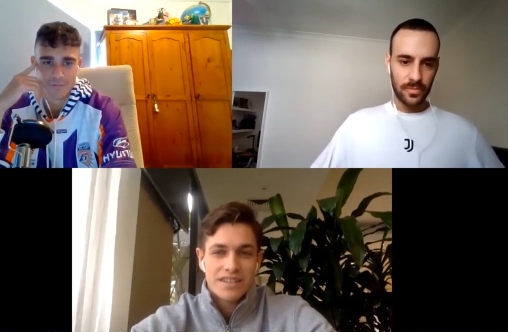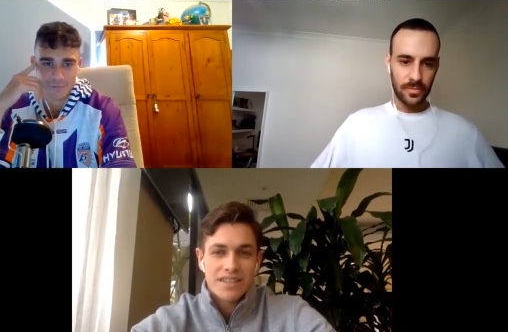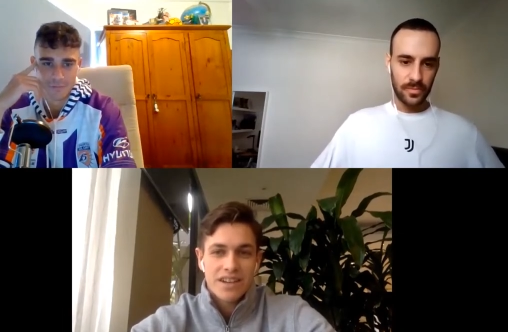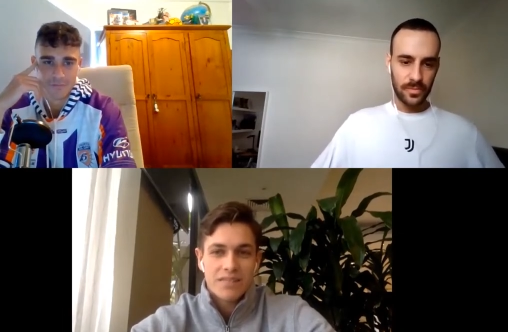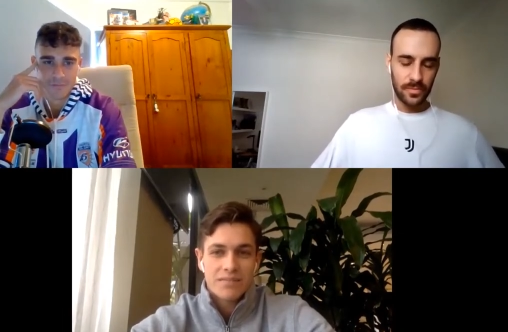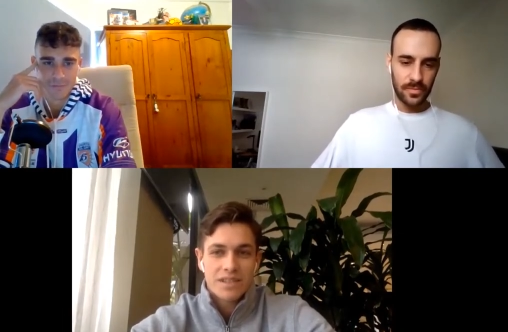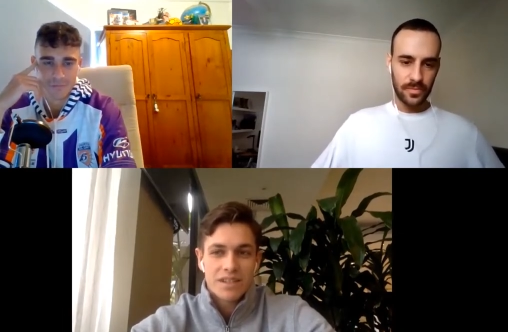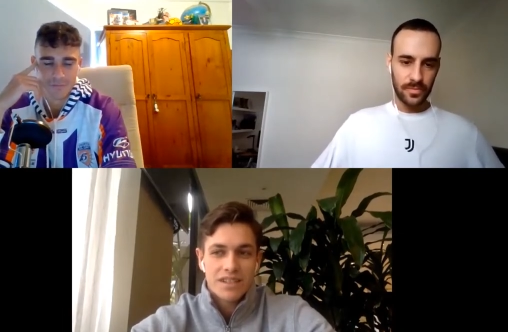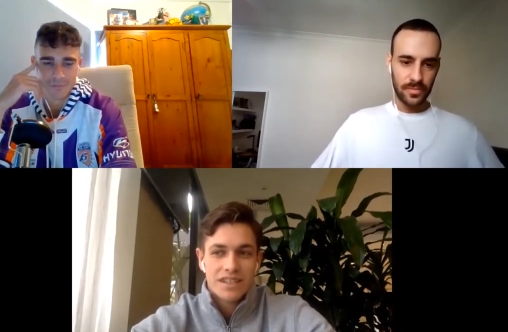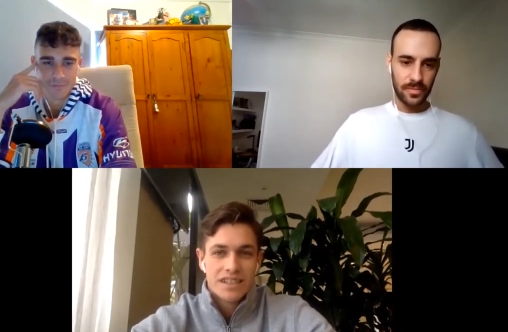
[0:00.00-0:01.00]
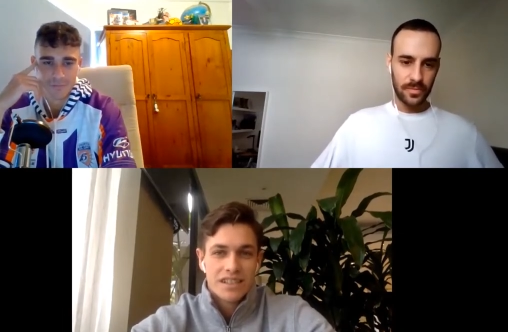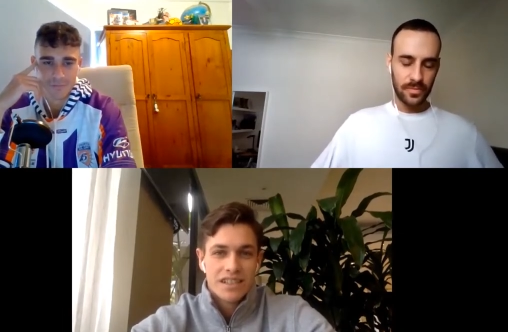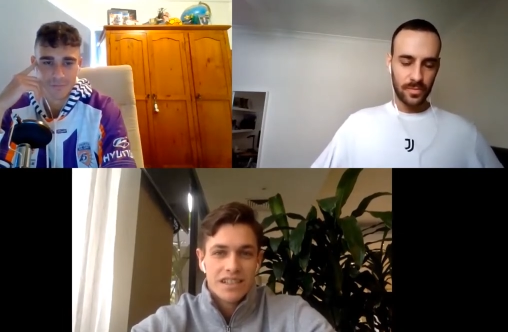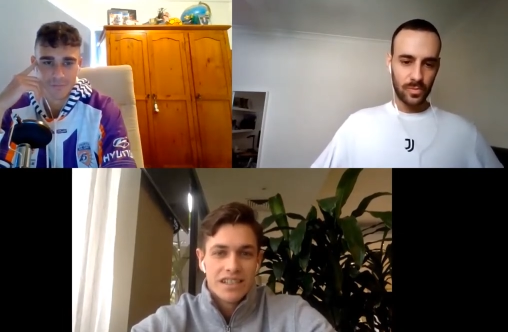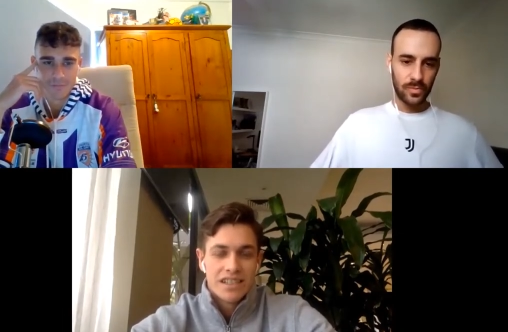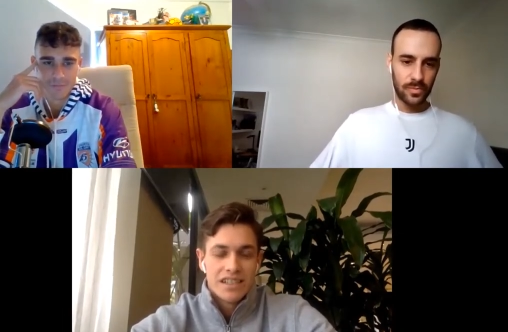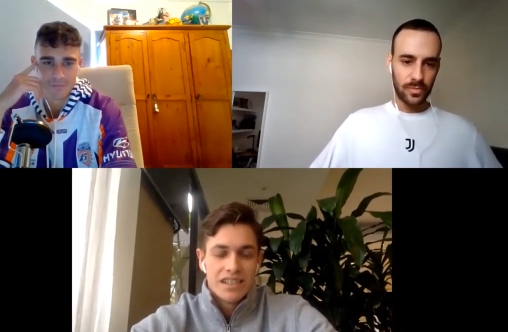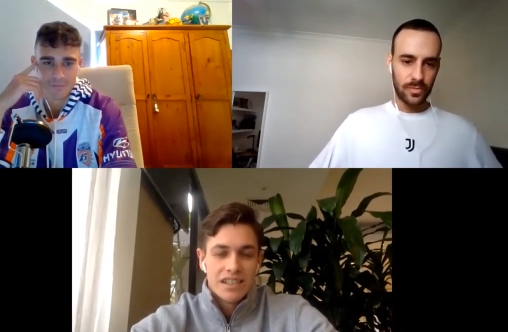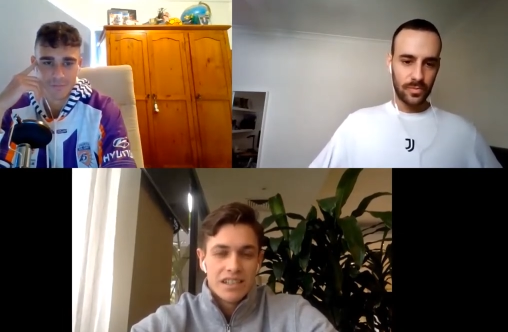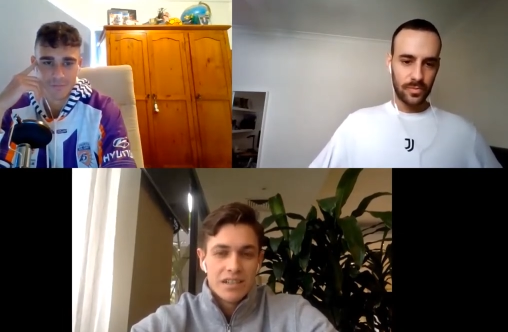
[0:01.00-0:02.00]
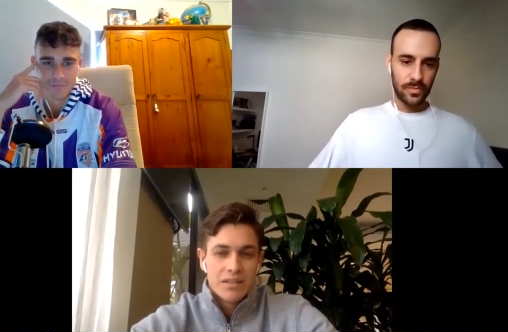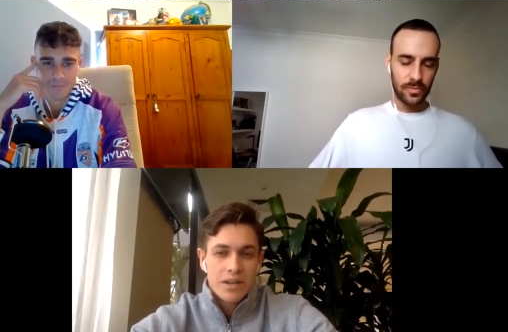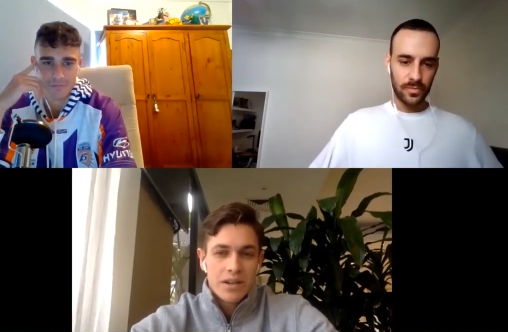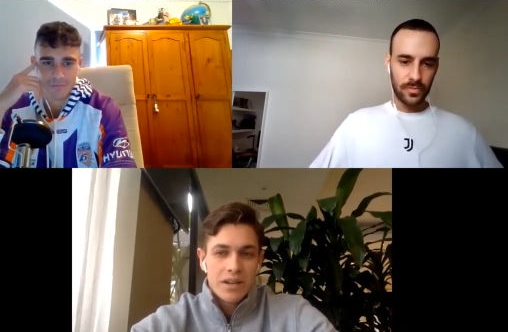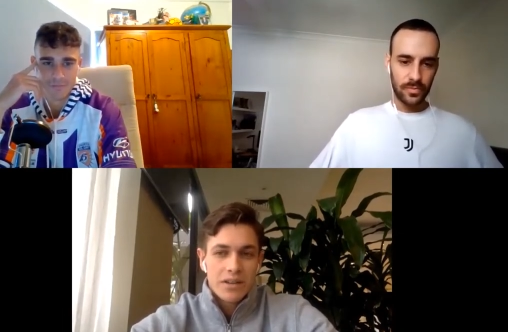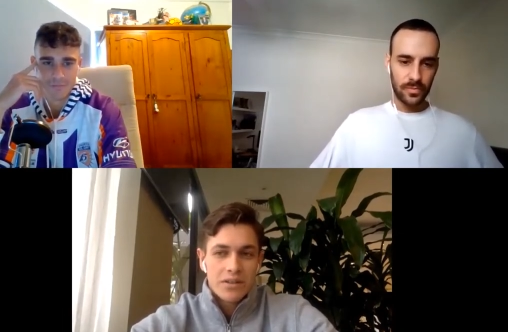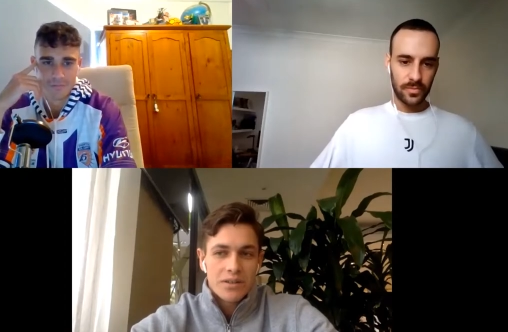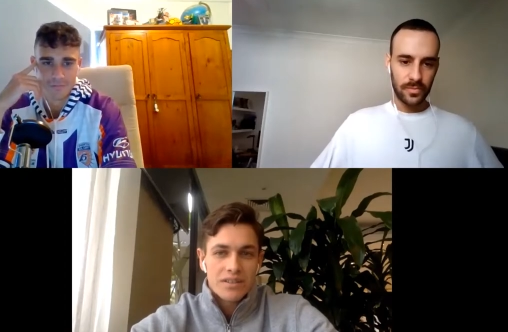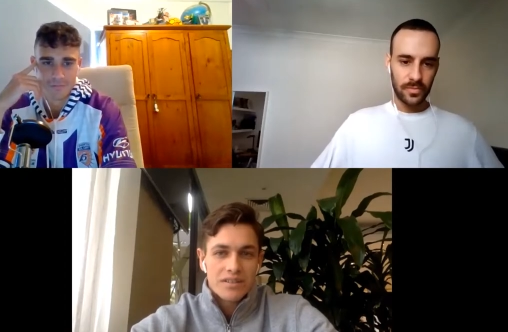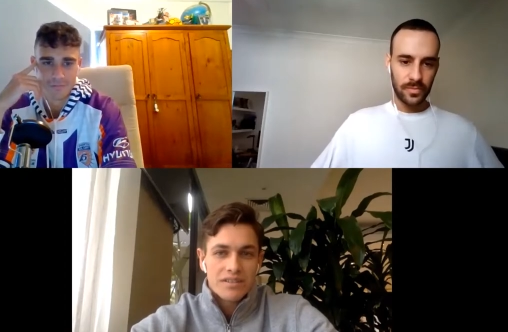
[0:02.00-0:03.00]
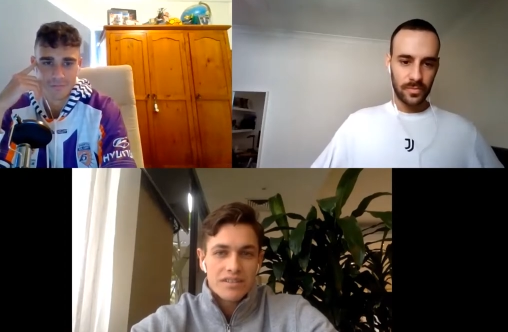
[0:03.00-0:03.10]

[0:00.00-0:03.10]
Speaker 1: this time, so we're getting good and,